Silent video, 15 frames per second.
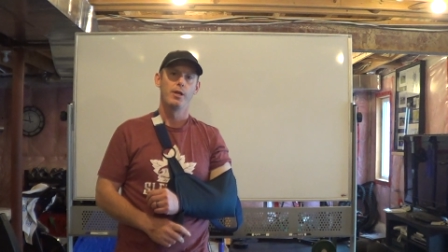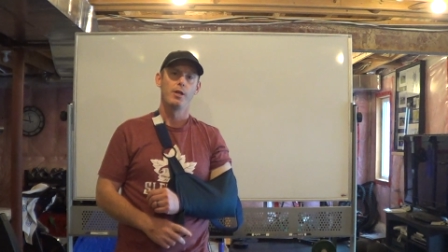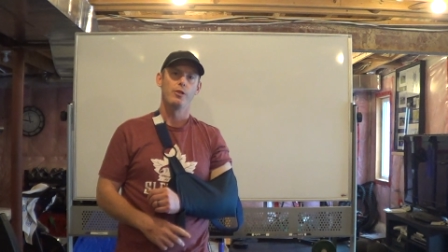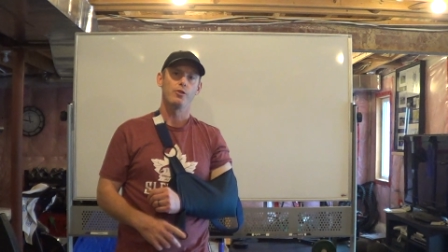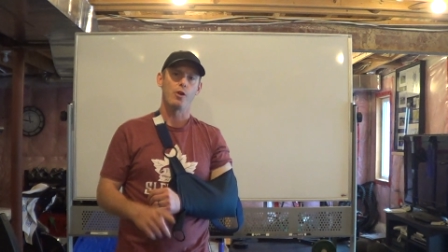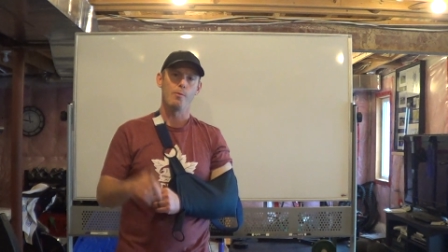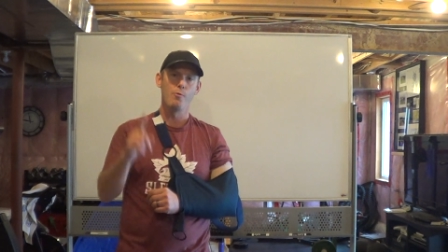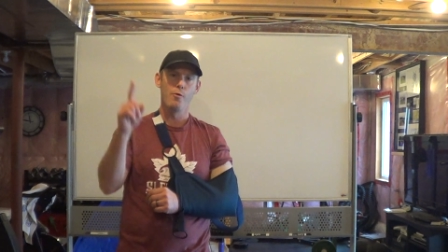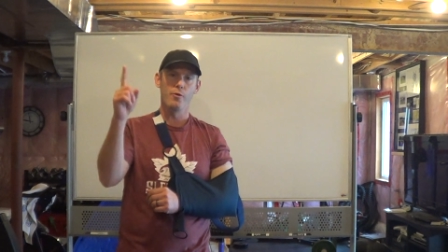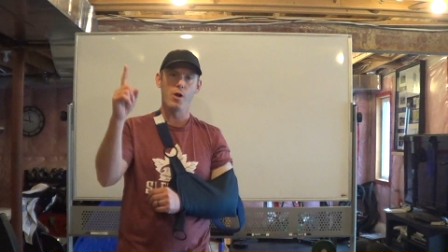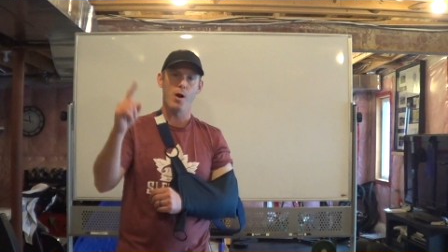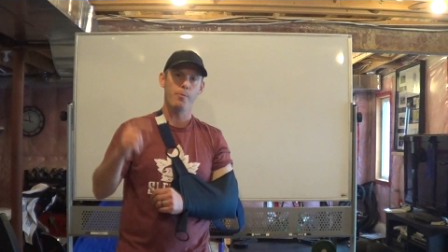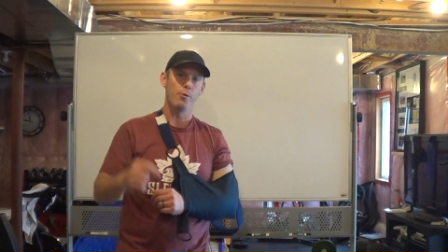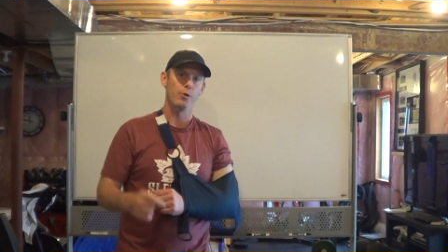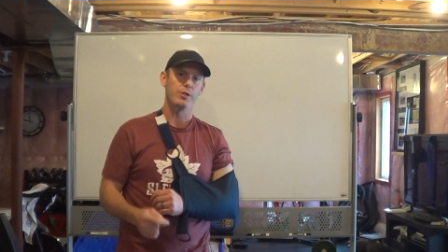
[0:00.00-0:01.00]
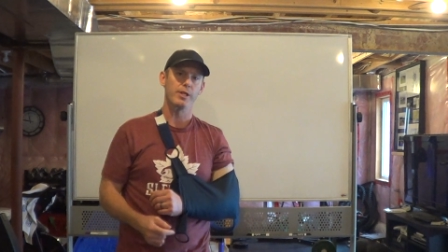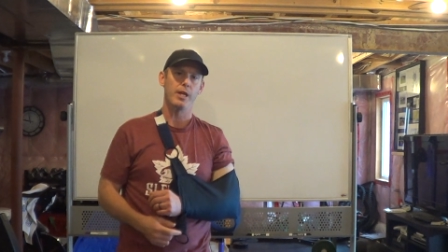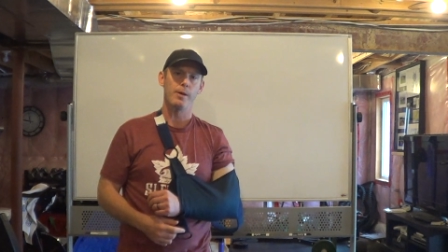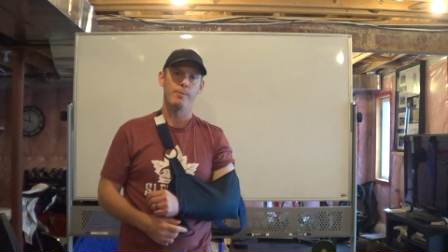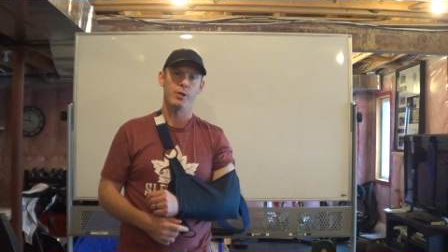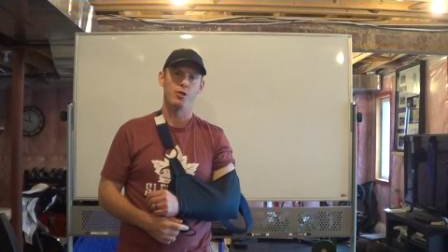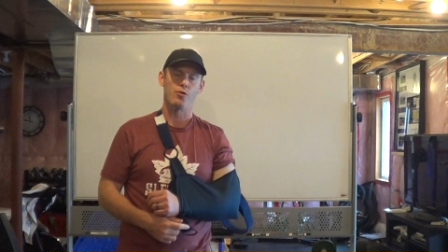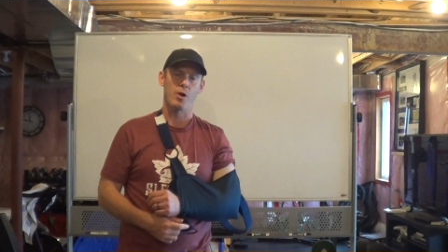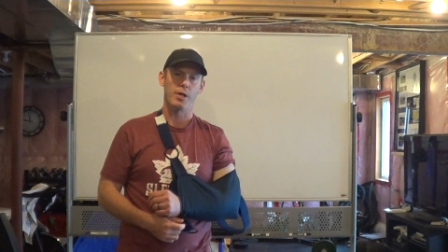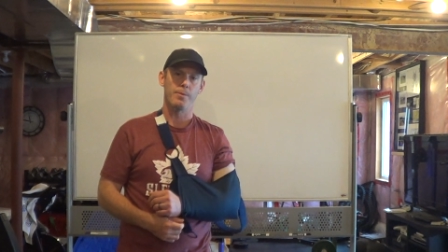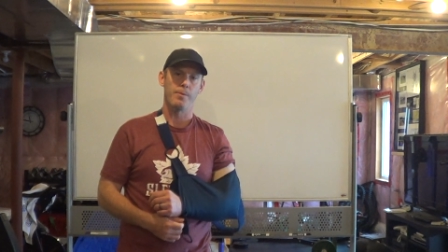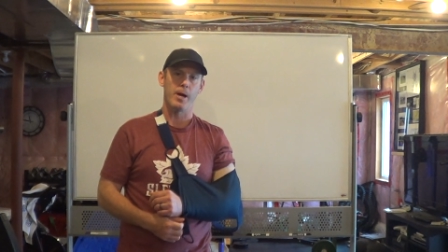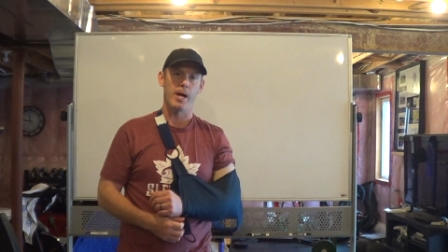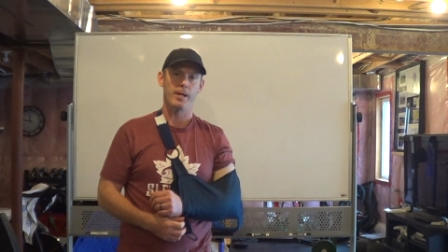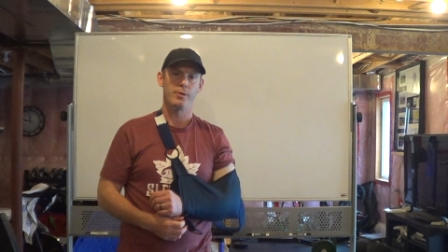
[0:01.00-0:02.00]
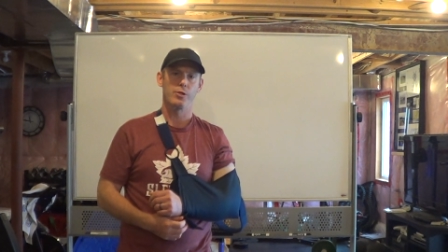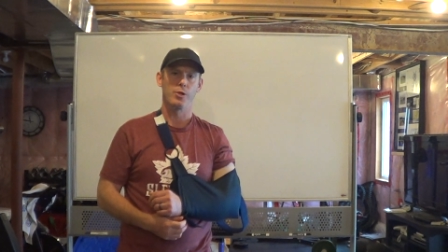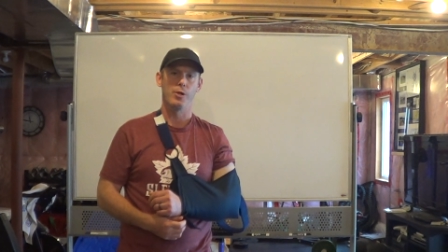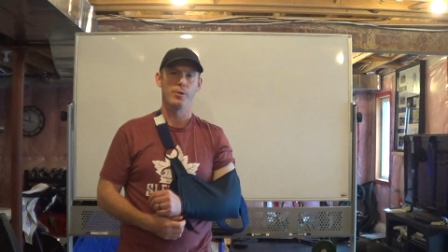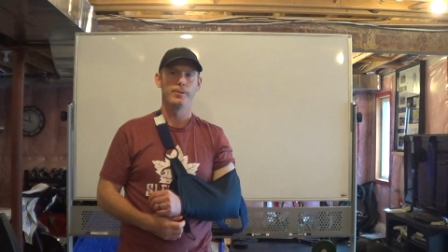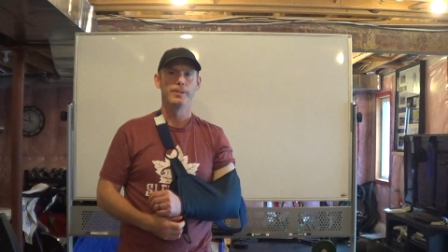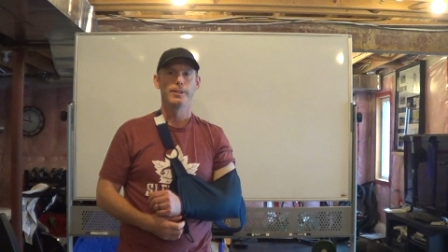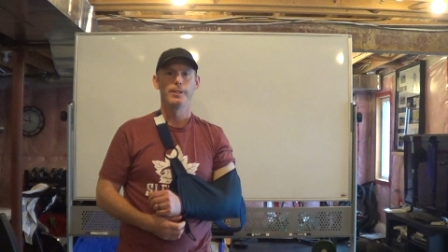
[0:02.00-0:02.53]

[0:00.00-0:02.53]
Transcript: start moving upwards and get my strength back so